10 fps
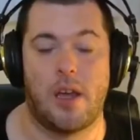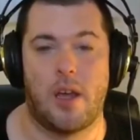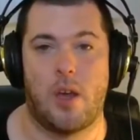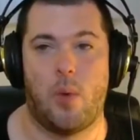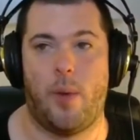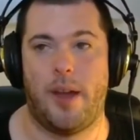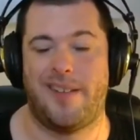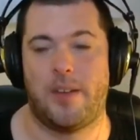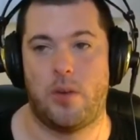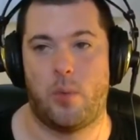What
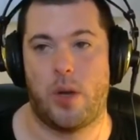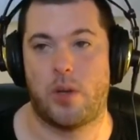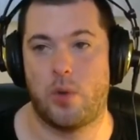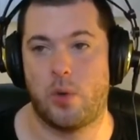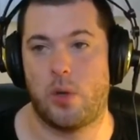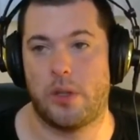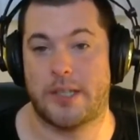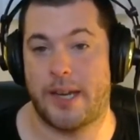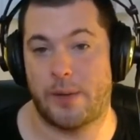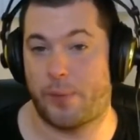Google is
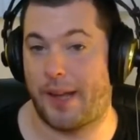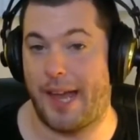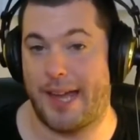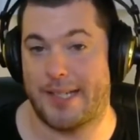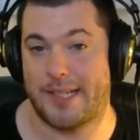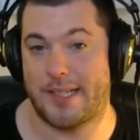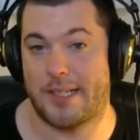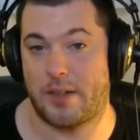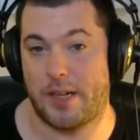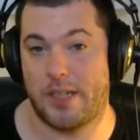going to forget is
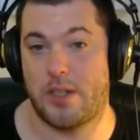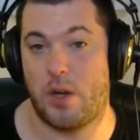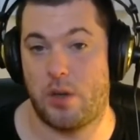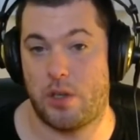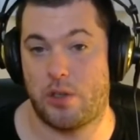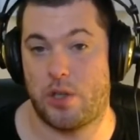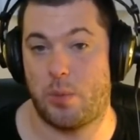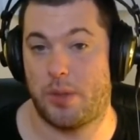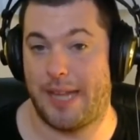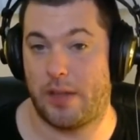there is no YouTube
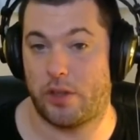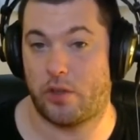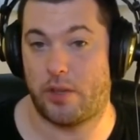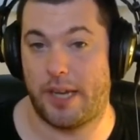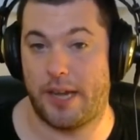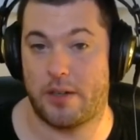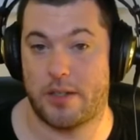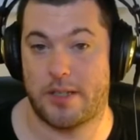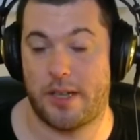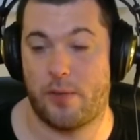without the
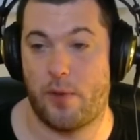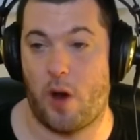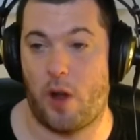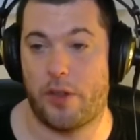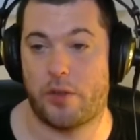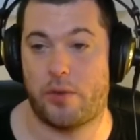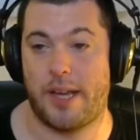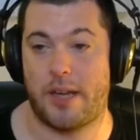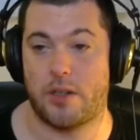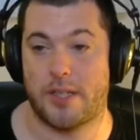creators. If all the
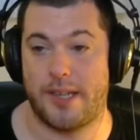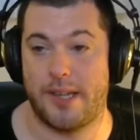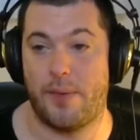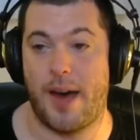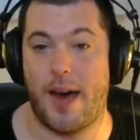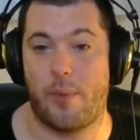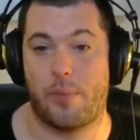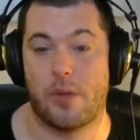creators give up,